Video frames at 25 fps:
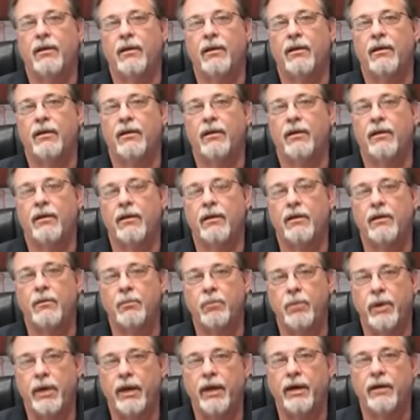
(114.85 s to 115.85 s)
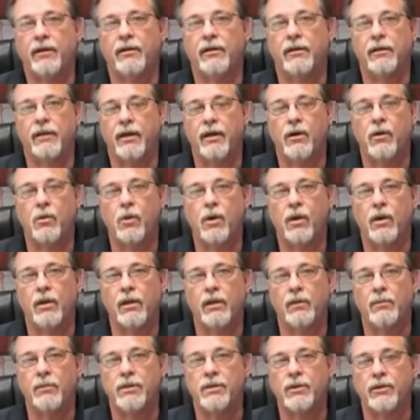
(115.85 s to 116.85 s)
impact on how well
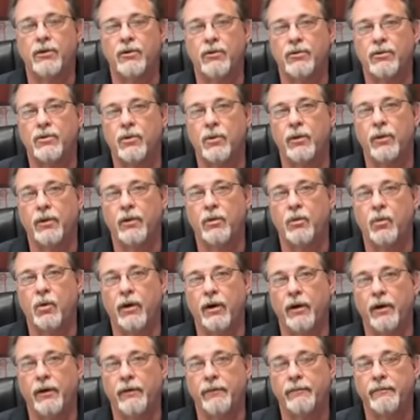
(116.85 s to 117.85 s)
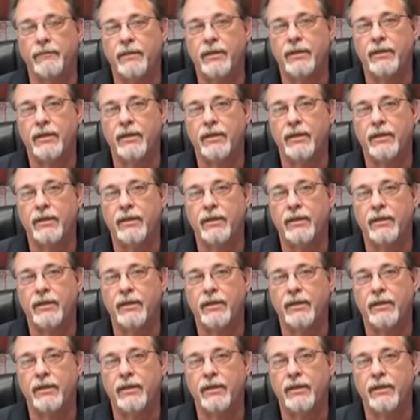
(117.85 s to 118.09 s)
that material is going to wear.